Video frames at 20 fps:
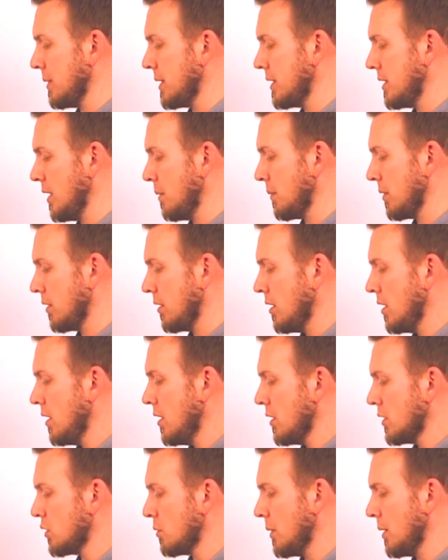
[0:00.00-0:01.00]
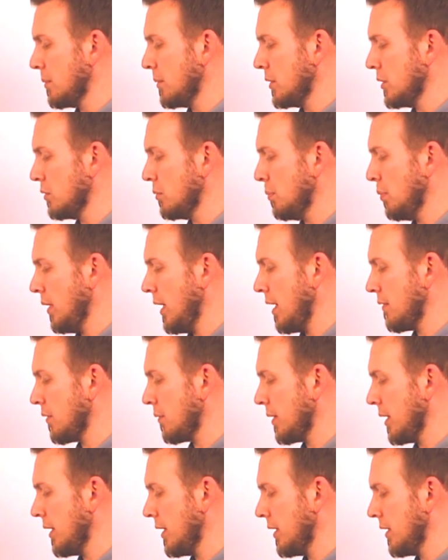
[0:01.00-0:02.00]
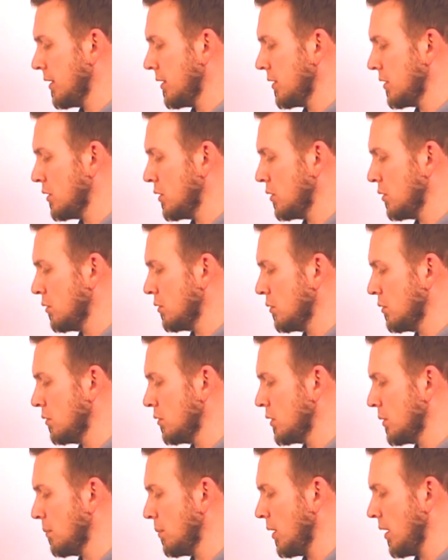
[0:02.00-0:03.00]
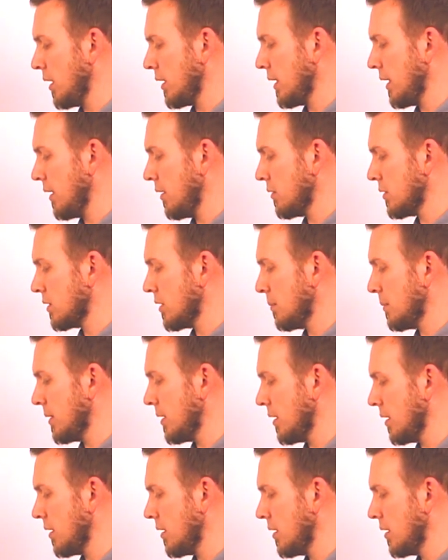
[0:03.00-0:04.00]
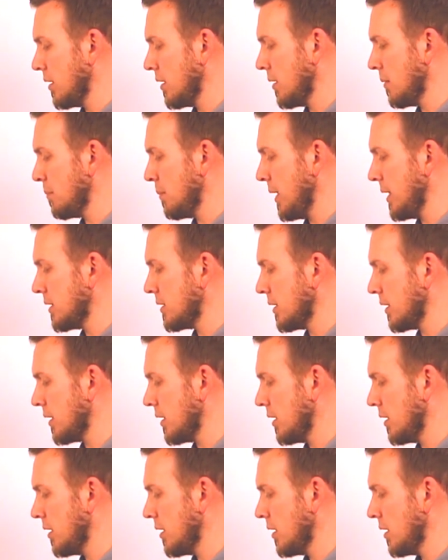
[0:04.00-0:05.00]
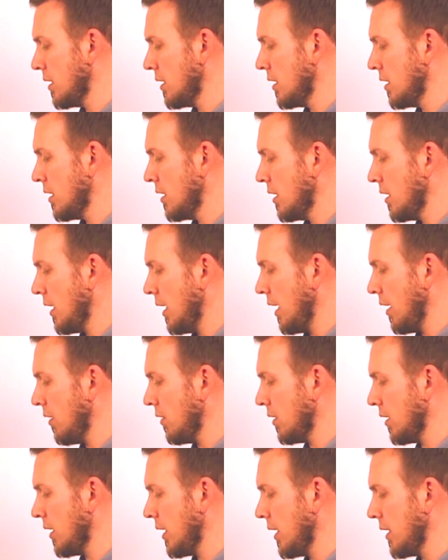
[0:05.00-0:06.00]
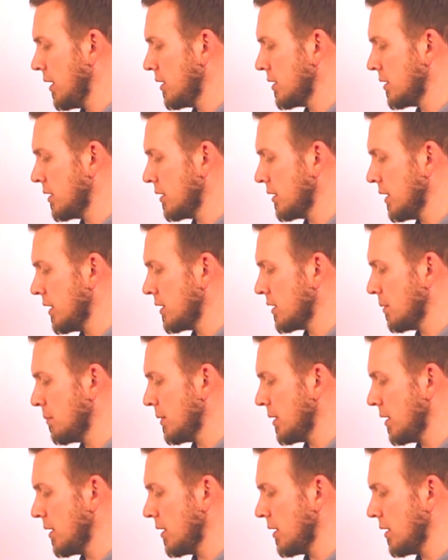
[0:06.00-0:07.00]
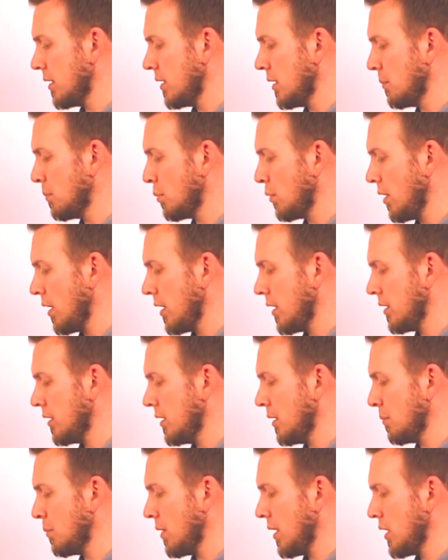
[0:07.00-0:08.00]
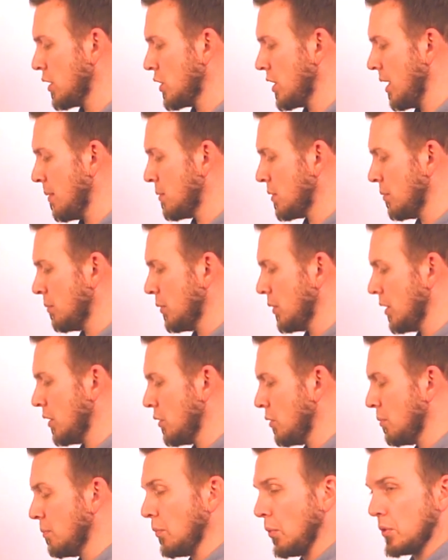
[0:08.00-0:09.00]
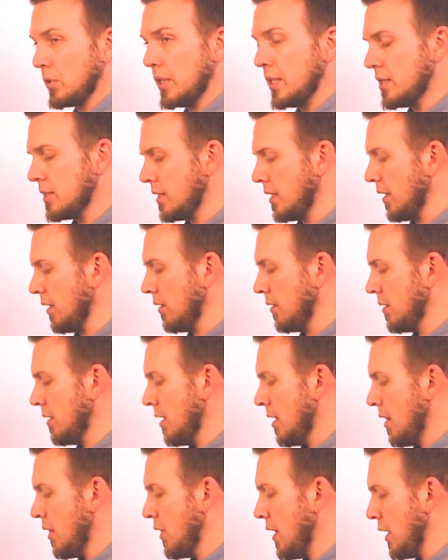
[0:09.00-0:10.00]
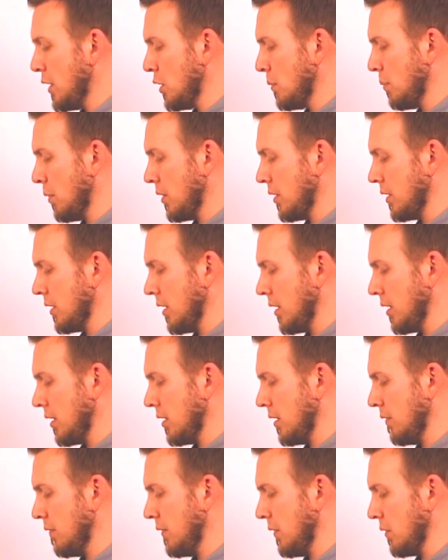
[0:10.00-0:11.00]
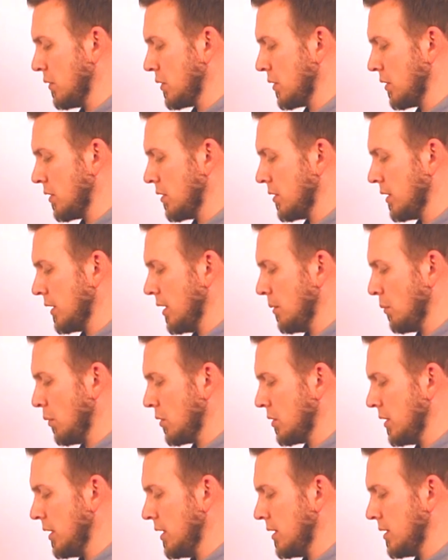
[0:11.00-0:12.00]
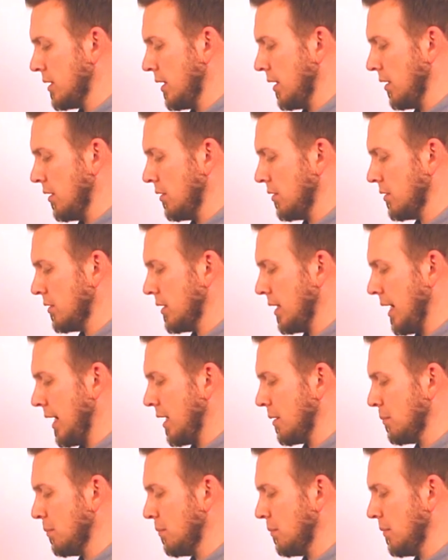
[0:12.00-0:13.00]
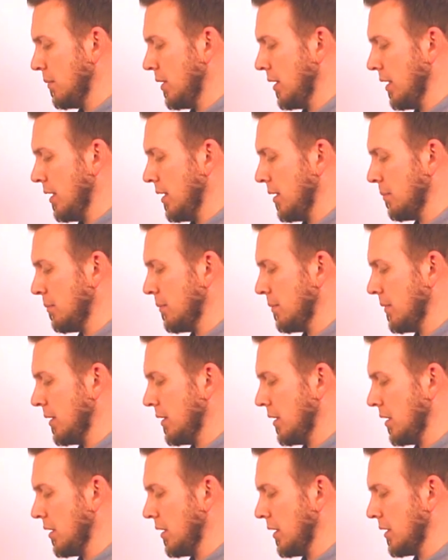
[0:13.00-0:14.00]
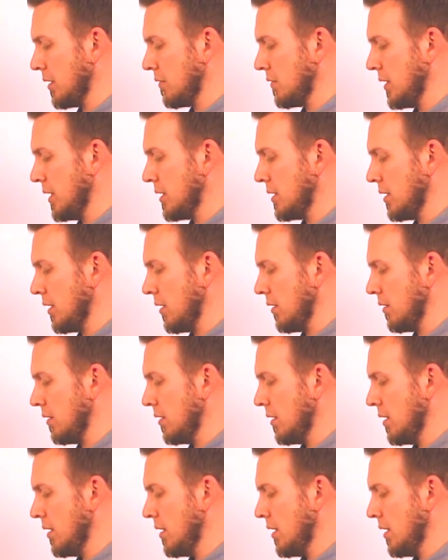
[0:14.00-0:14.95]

bit dimmer. So maybe you have it right here to to block out some of the, the basic outlines and get some of the the broad the broad shapes. And when you do more detail, then you put in the the filter to get more detail to add um, another layer of detail